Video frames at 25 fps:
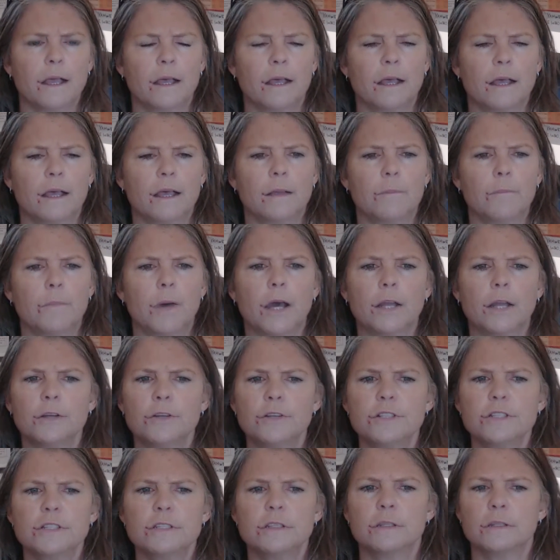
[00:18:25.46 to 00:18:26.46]
Uh,
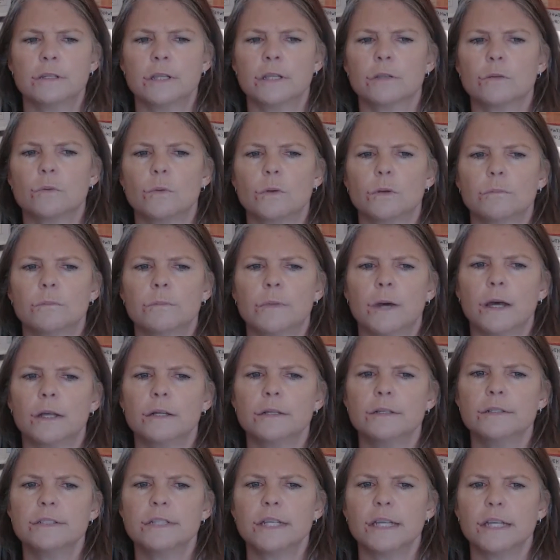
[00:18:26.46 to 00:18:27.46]
modern, another quote
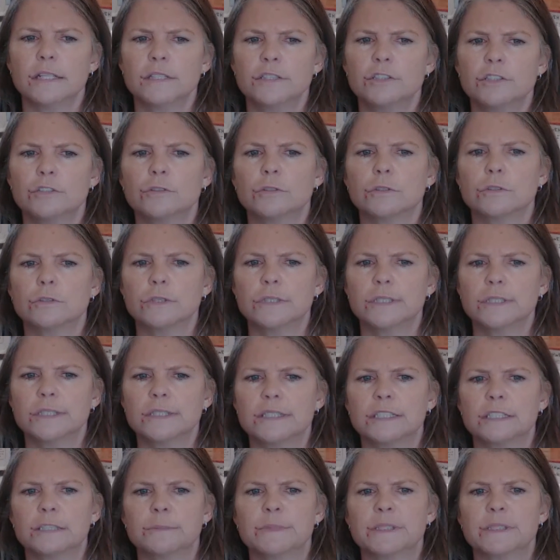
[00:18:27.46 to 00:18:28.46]
Modern textual
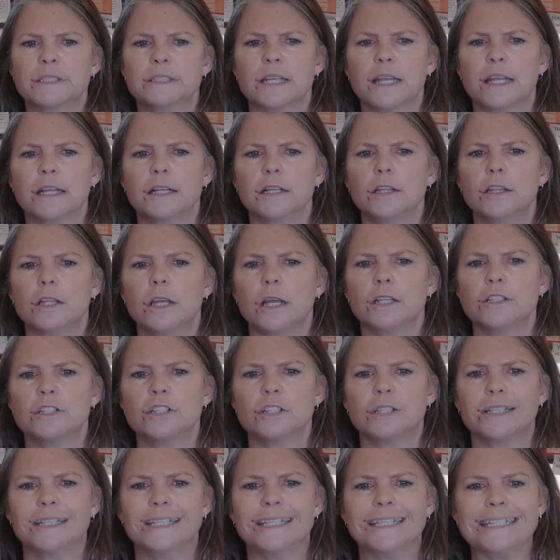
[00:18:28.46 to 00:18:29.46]
criticism is
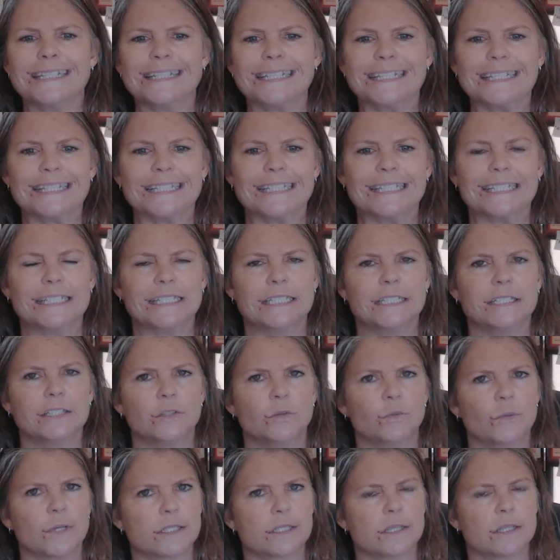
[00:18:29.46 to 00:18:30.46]
psychologically
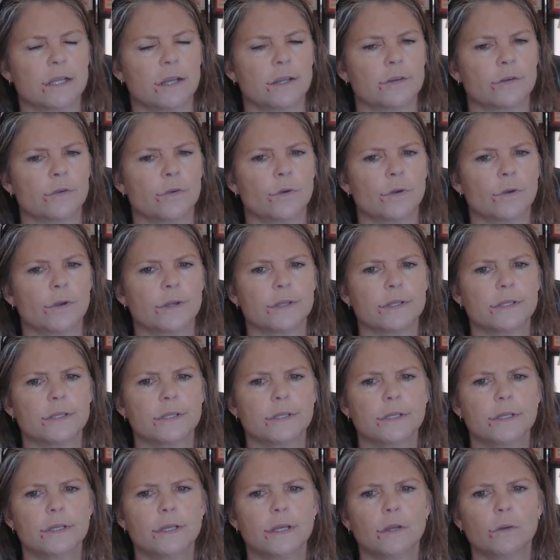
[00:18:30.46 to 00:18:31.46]
addicted to Westcott and Hort.
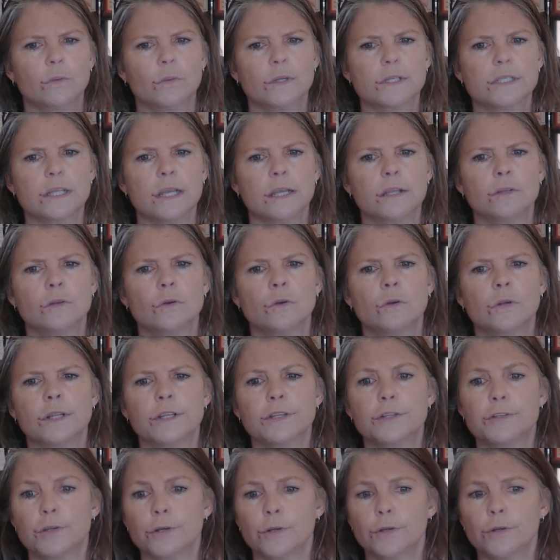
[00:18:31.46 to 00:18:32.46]
Westcott and
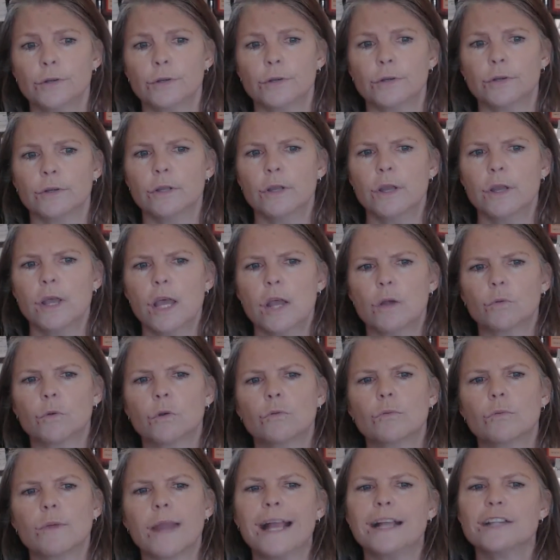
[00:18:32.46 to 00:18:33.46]
Hort, in turn,
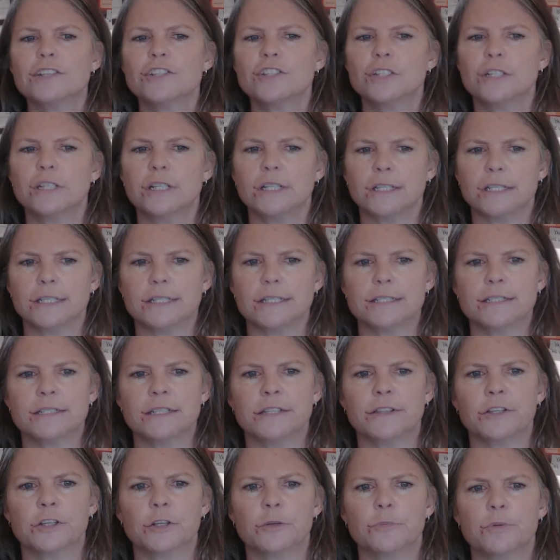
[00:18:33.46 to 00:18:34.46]
were
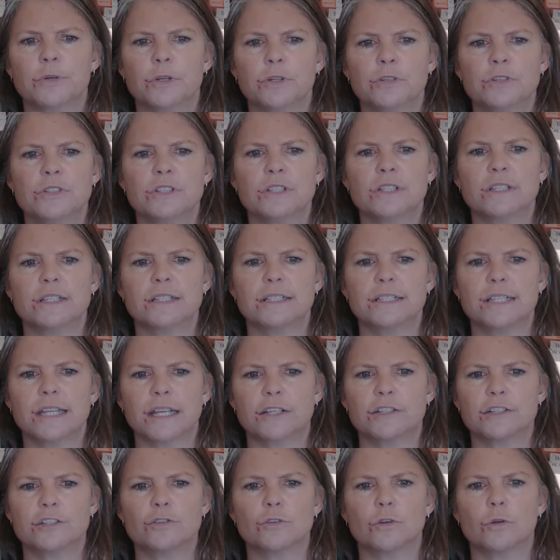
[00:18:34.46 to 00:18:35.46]
rationalists in their approach to the
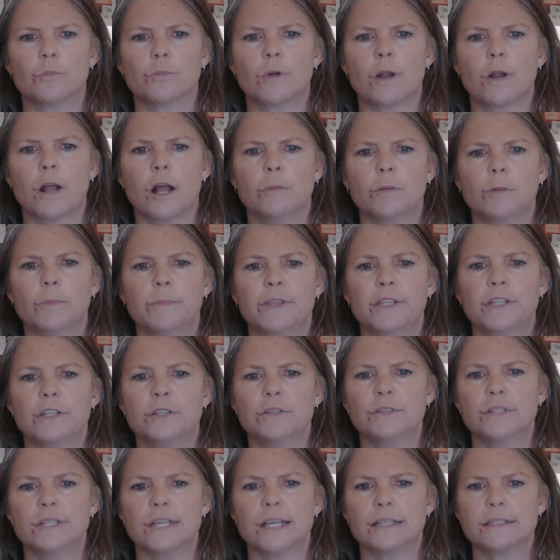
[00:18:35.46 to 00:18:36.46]
textual problem in
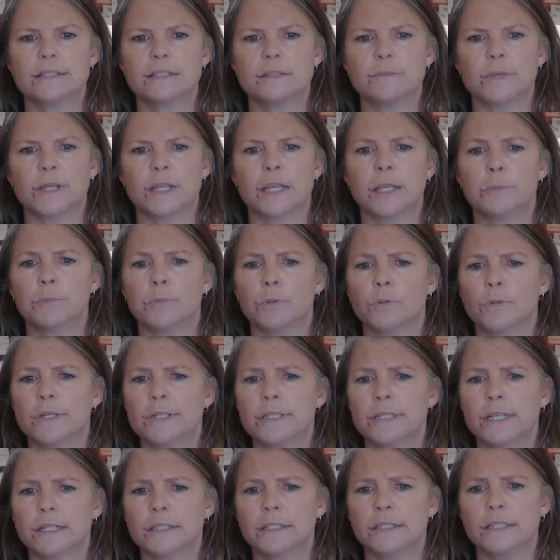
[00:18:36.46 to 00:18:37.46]
the New Testament,
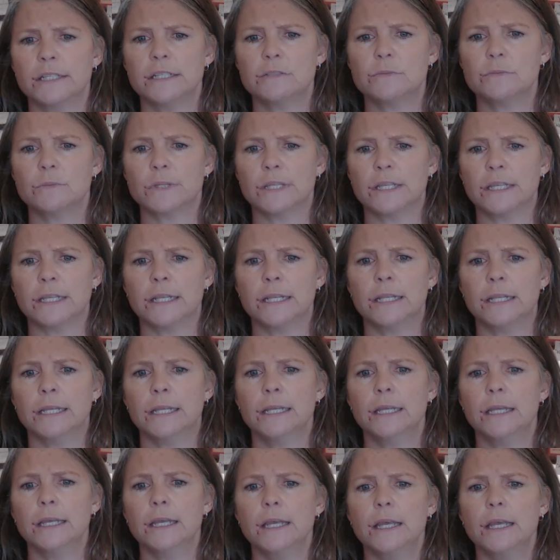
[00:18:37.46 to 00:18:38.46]
employed techniques within